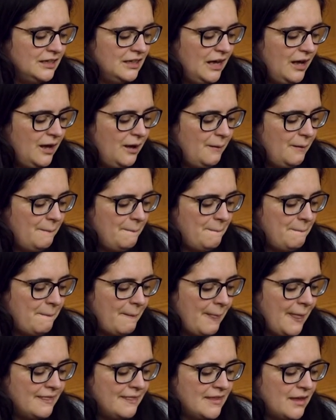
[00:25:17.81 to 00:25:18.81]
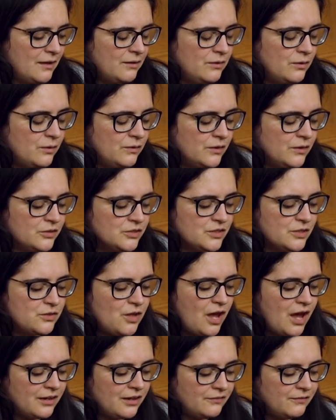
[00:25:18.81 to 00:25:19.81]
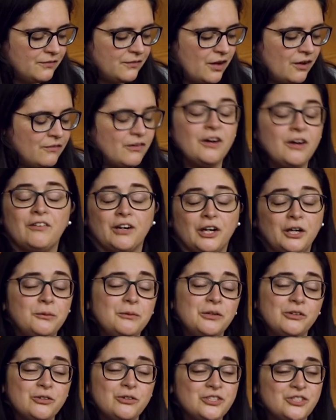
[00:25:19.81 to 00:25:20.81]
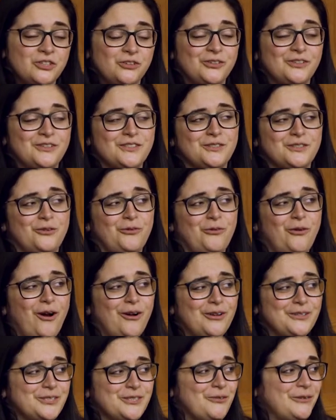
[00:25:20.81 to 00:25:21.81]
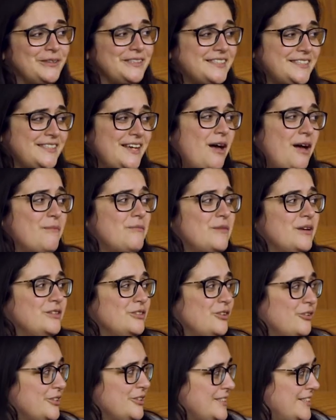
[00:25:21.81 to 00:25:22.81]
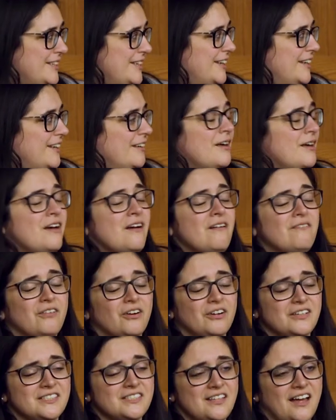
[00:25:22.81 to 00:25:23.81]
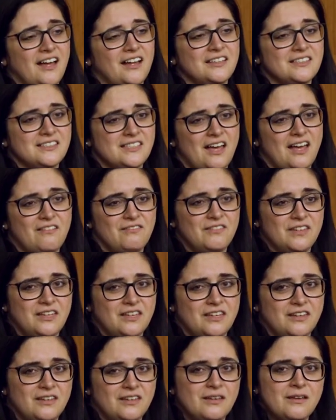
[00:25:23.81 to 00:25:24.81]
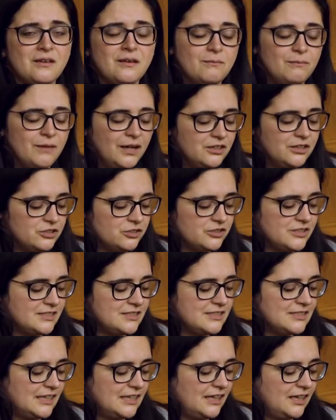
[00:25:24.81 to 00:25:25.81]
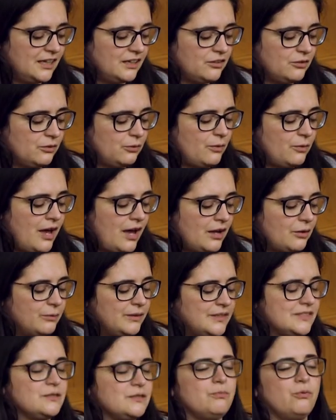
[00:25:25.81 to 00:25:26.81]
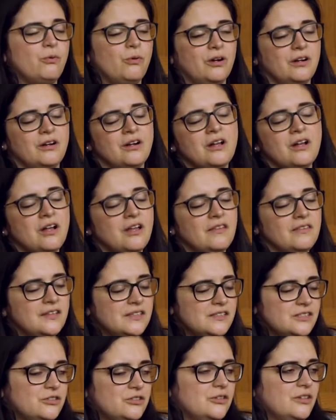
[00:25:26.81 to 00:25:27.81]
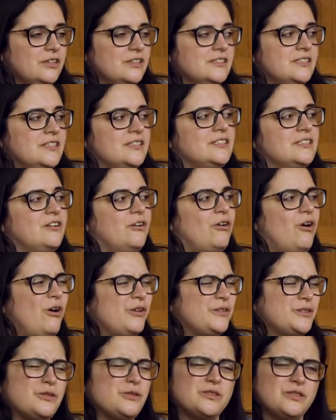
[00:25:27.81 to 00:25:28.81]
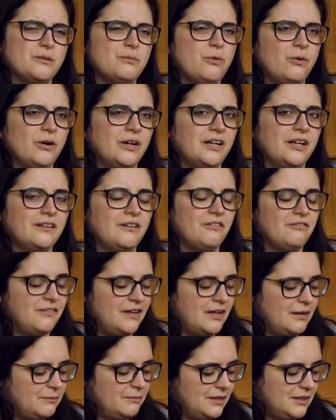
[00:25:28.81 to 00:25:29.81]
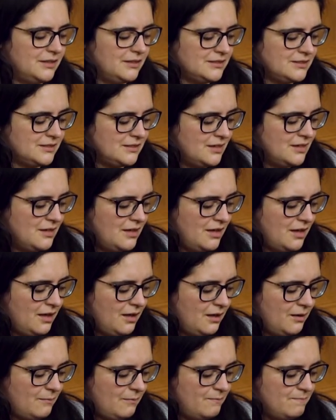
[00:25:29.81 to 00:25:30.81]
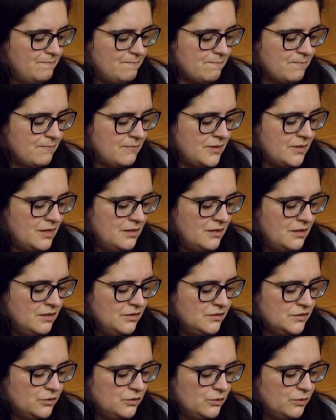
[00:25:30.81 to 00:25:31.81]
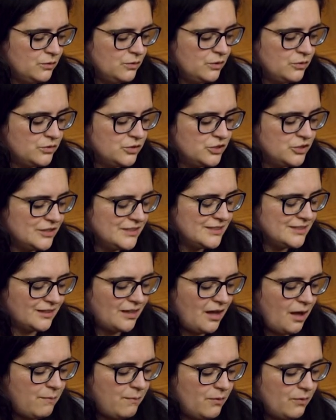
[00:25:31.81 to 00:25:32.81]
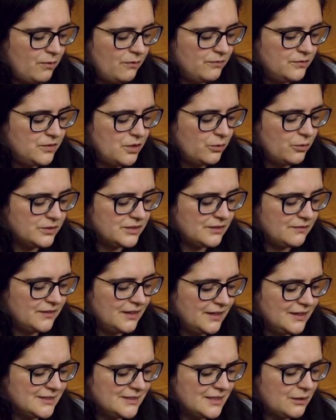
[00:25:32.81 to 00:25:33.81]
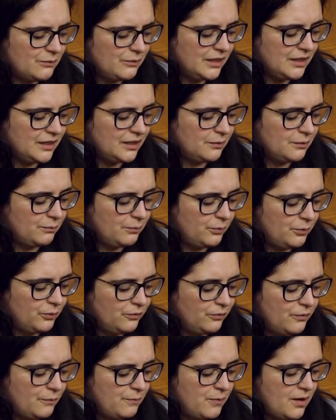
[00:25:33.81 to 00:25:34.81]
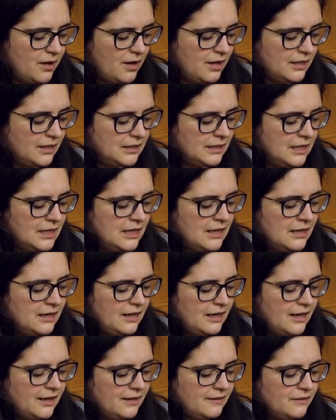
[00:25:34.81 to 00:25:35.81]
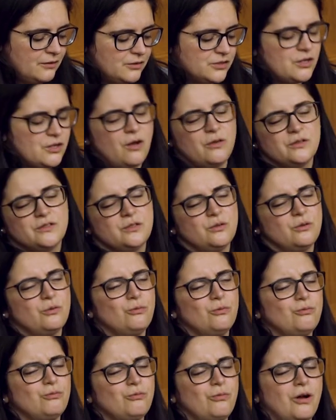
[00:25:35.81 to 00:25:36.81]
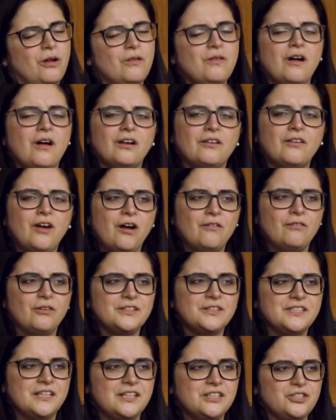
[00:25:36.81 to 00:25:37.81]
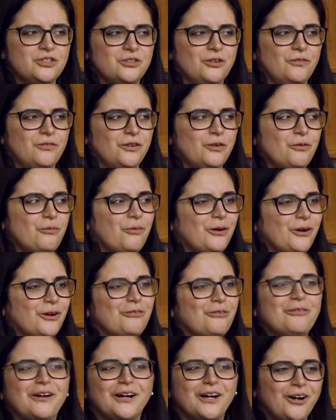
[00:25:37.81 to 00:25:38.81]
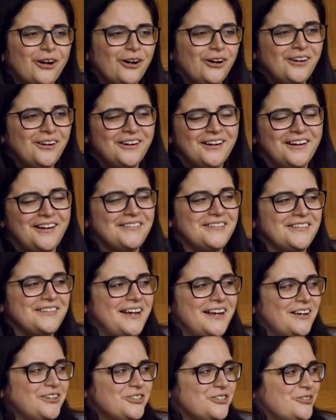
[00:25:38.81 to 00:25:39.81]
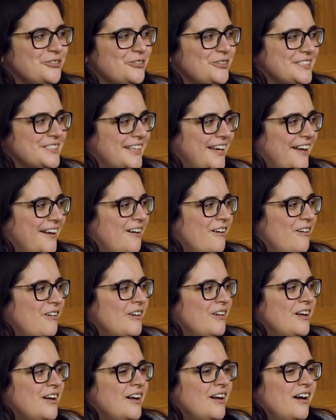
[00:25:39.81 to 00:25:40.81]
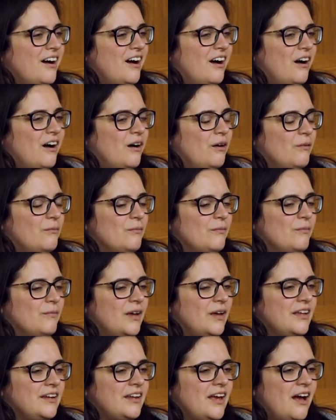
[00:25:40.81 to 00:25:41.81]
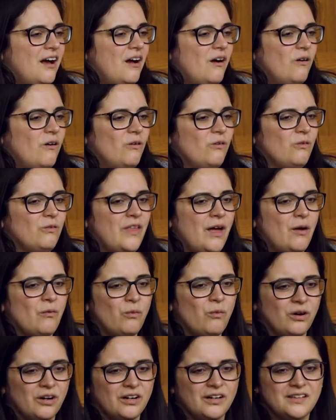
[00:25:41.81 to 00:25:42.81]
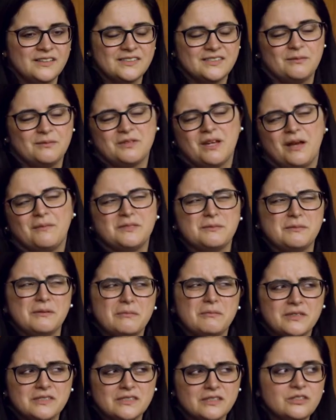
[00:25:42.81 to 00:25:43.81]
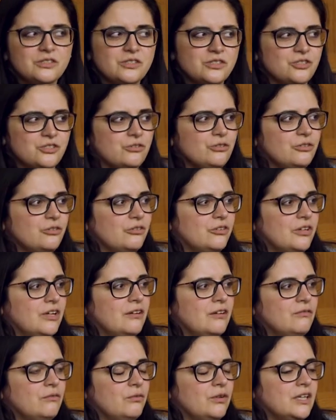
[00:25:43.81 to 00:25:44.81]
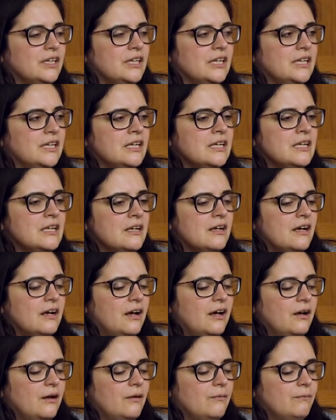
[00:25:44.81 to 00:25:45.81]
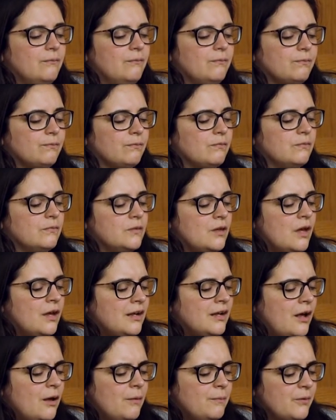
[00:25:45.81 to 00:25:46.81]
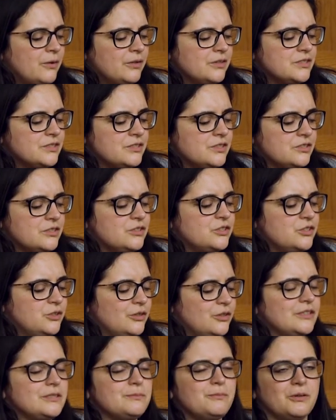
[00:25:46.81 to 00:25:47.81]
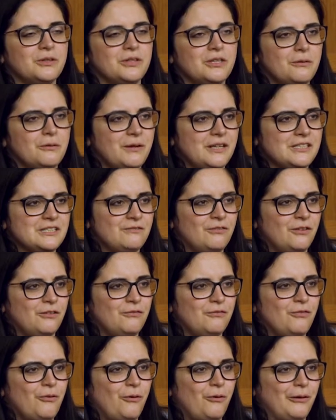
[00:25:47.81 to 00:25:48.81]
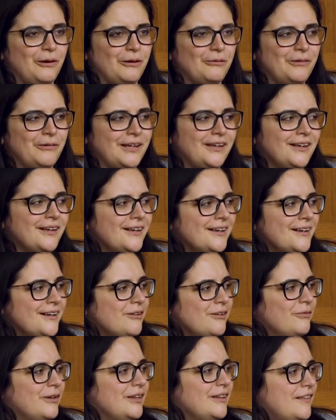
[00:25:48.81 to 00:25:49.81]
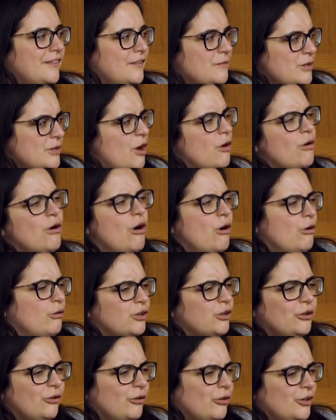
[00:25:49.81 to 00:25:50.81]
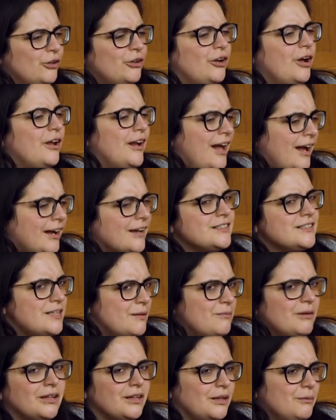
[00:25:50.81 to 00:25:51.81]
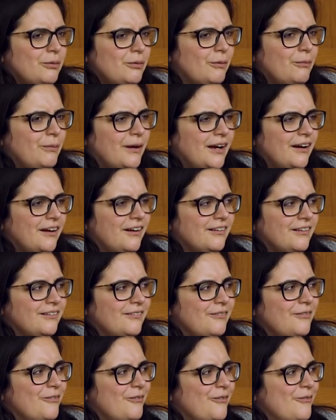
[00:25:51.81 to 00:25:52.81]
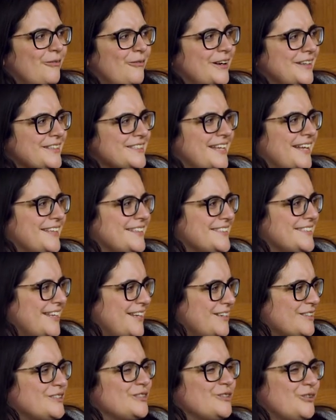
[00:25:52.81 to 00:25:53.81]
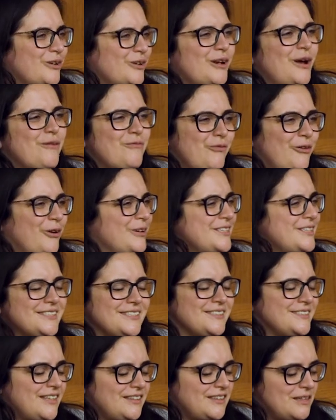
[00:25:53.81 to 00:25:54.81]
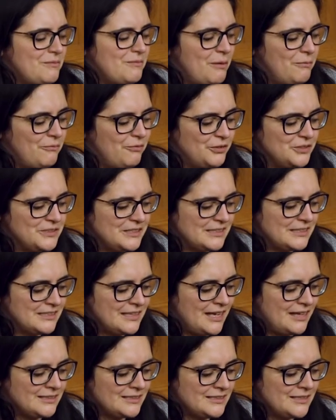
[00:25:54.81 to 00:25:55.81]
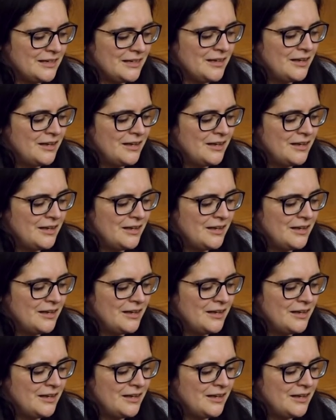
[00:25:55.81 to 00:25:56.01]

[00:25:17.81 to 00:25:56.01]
Um, and then there's a lot of, of our commuter students who are also in STEM and nursing, very science heavy majors. It's thinking through how do we support these students as they're also supporting their families. Um, so those are just a couple of notes of things that we can improve upon. I, there's also a lot of conversation over the word rigor on the national scale um, and how that word can sometimes be misconstrued and really um, not help our students put their best foot forward. We, we let them know, oh, you're, you're not academically prepared. What does that set a student up for? It doesn't set them up for success.